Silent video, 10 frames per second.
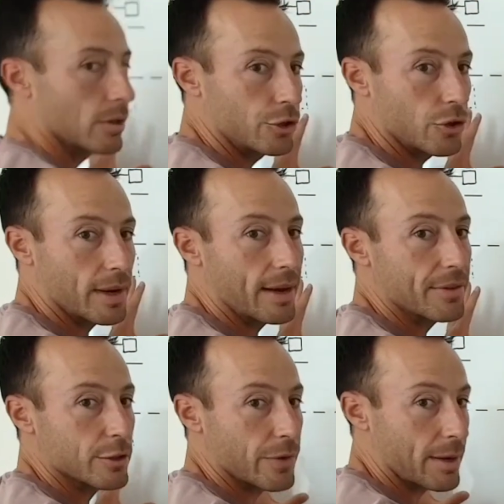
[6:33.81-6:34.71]
you don't have
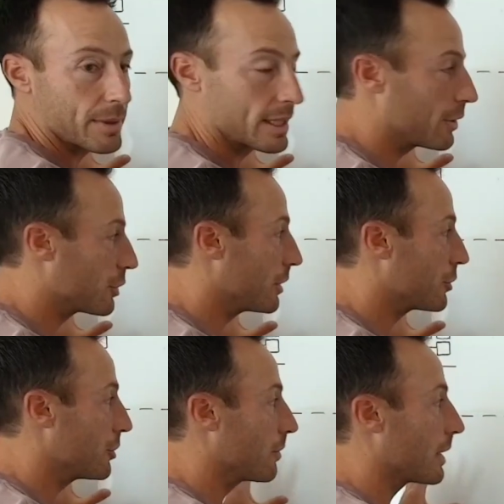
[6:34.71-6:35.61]
this fragmentation issue